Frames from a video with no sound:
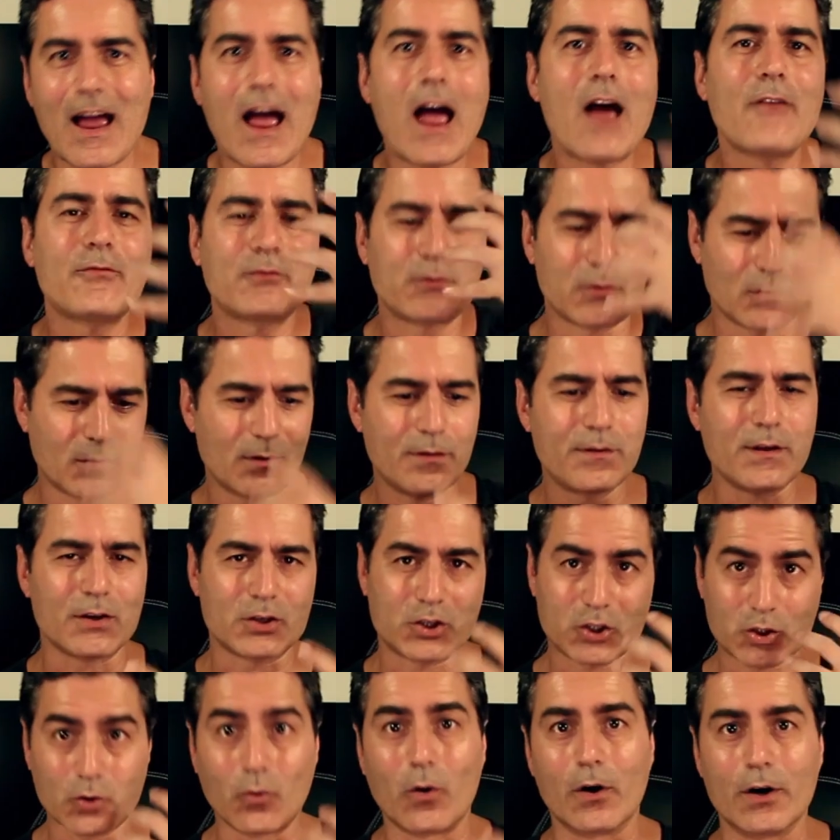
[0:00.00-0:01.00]
After the
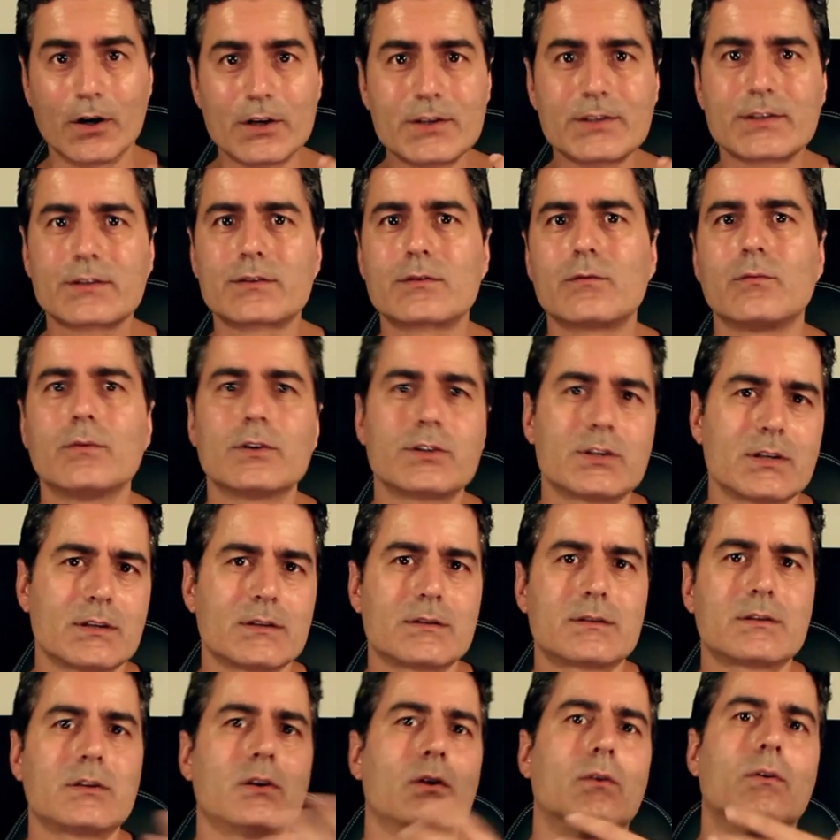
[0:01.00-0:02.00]
source, which
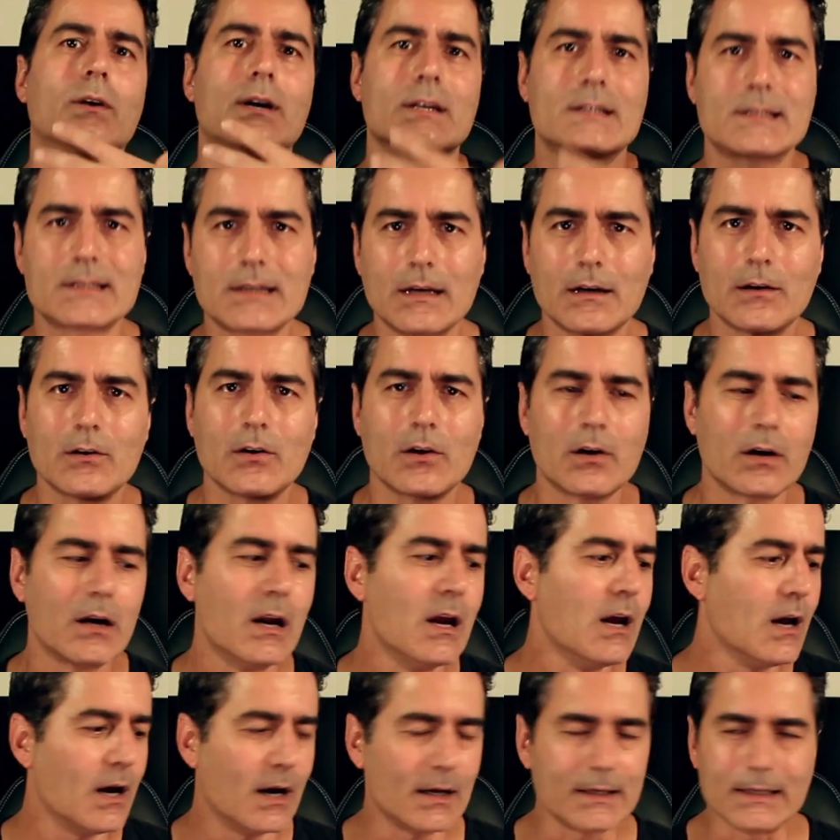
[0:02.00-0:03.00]
is, a singer,
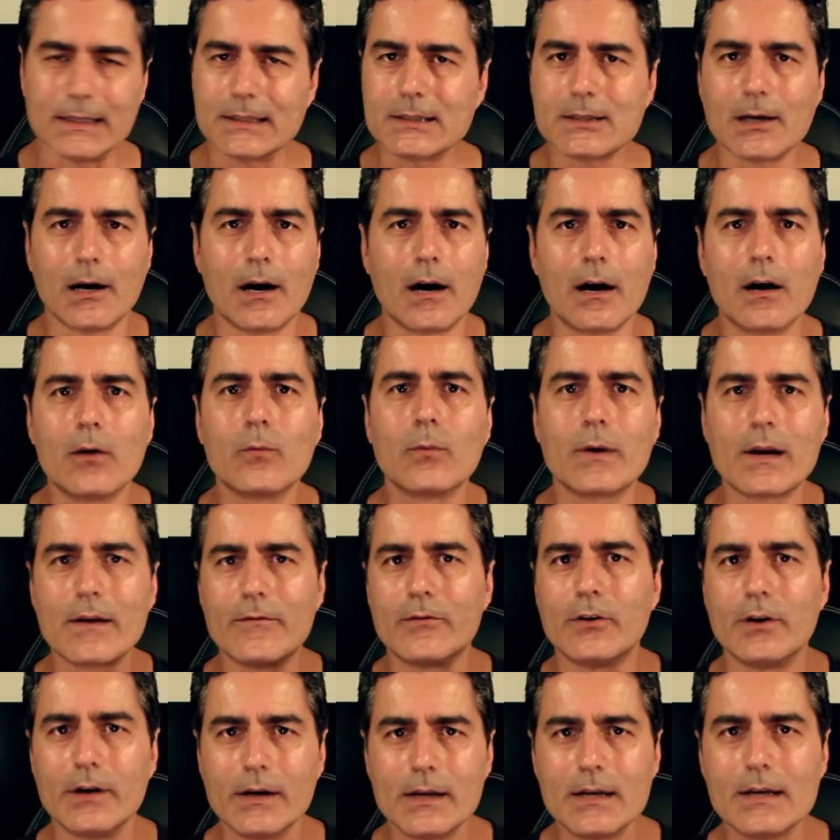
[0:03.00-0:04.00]
a guitar,
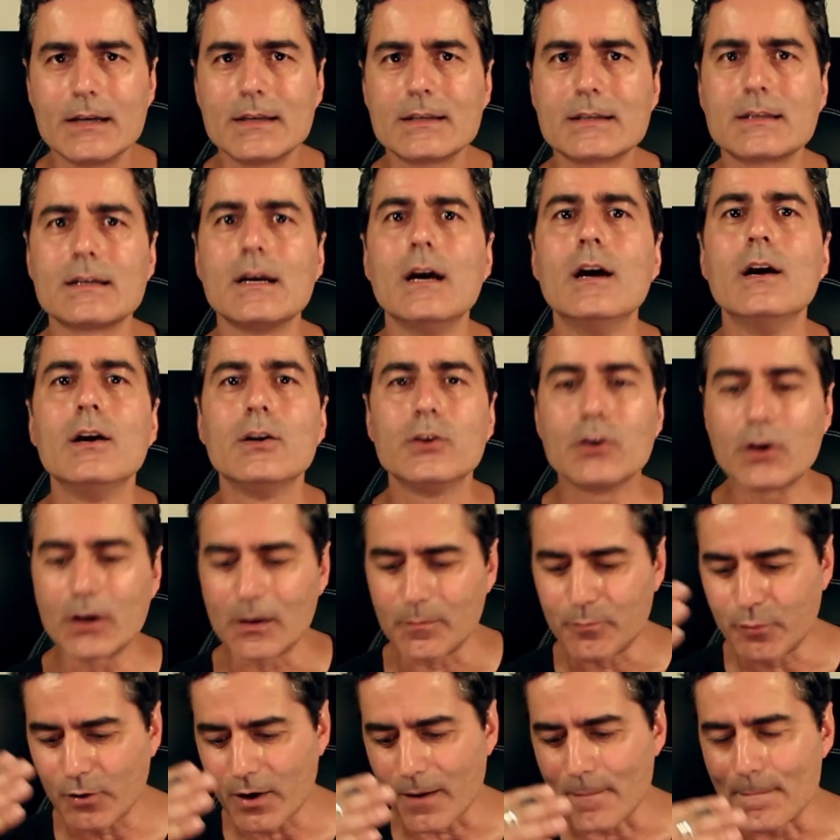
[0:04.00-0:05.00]
whatever it is, you're gonna
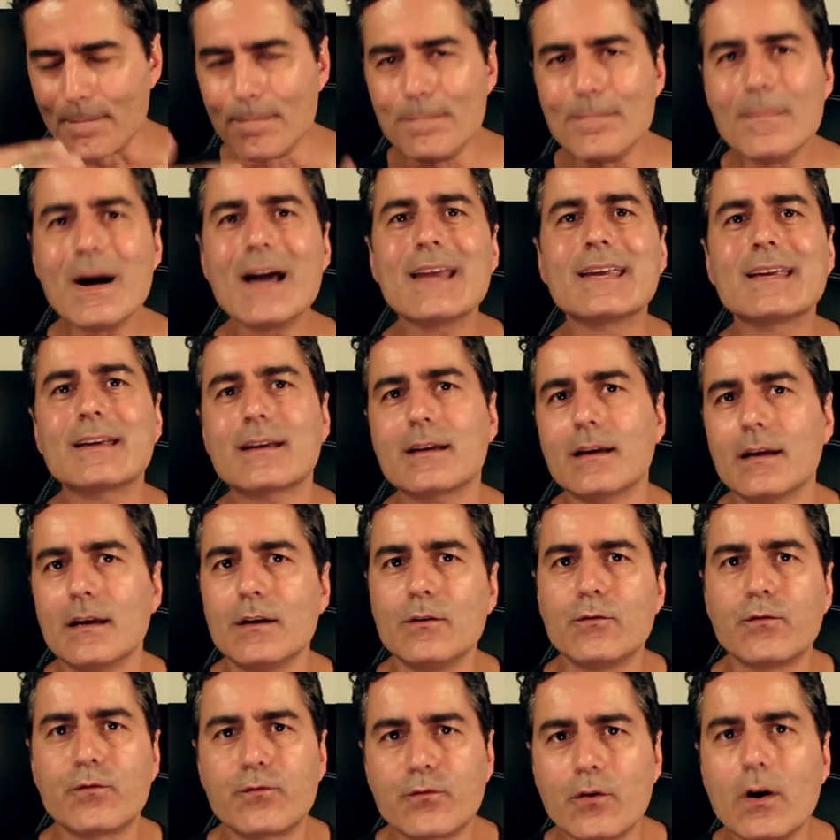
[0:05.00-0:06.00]
put a mic in
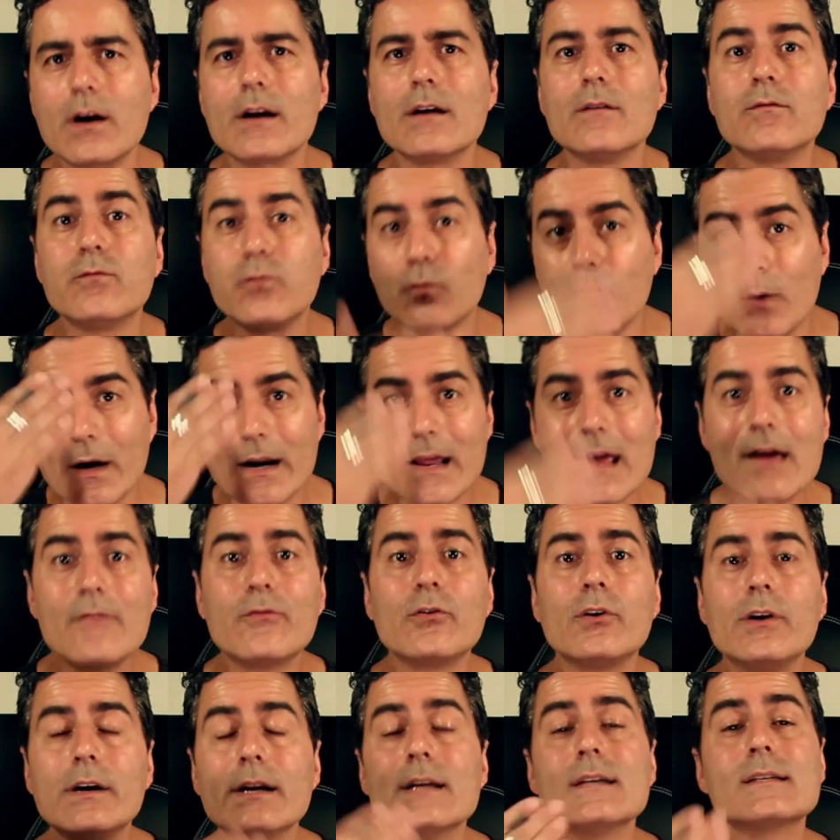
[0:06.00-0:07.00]
front of
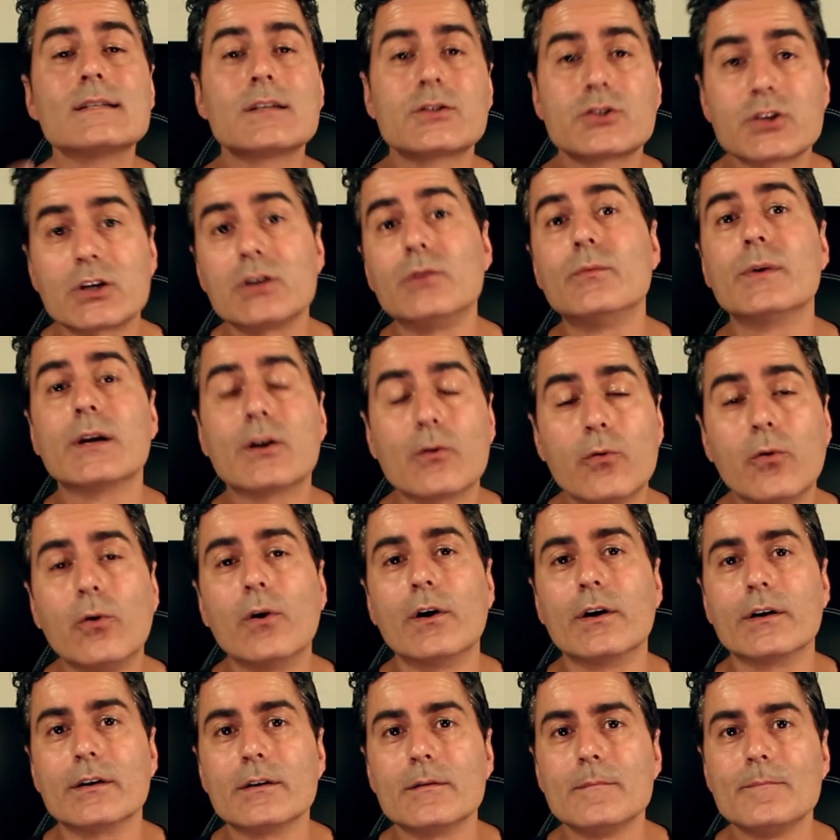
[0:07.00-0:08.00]
whatever it is that you're gonna
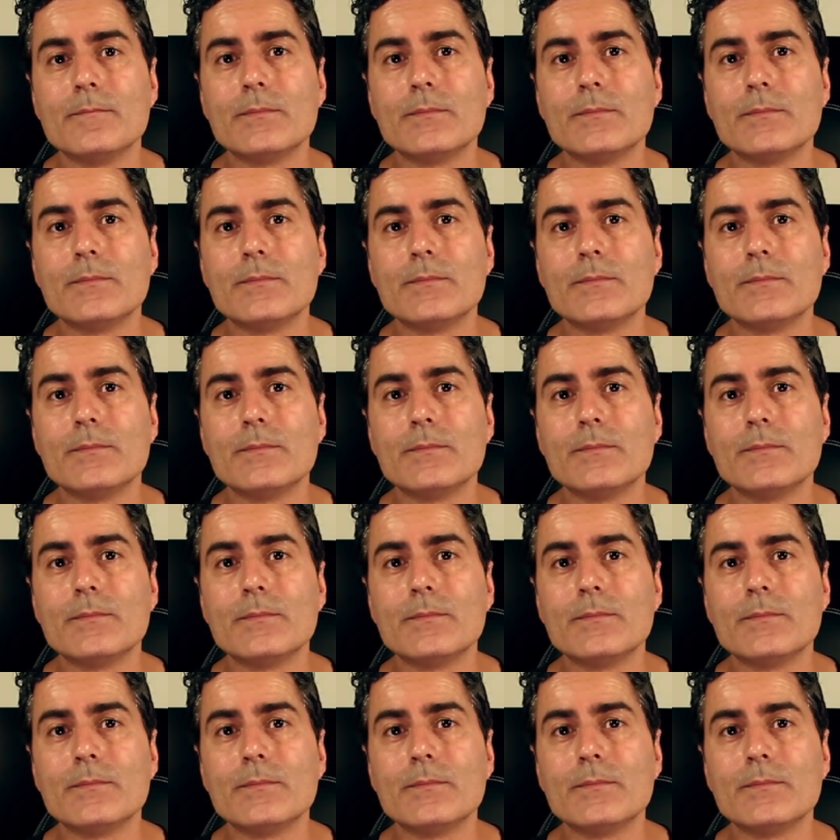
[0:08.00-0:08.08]
record.